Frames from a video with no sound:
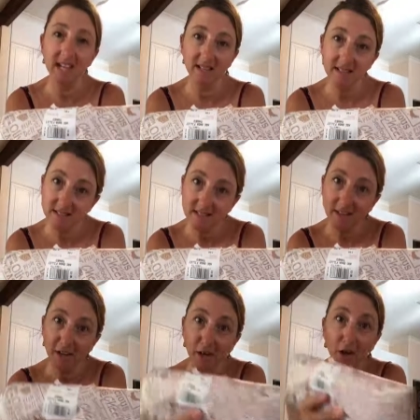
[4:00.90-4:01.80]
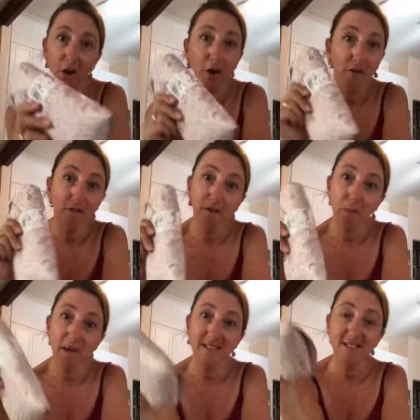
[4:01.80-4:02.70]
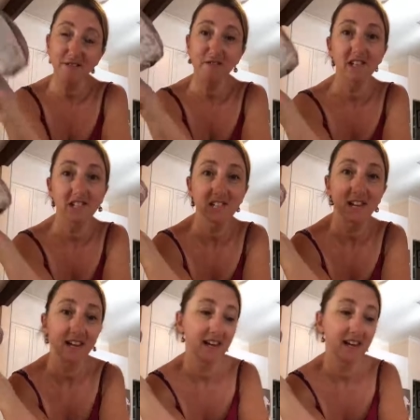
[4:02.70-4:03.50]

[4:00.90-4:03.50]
cents for a piece of fish,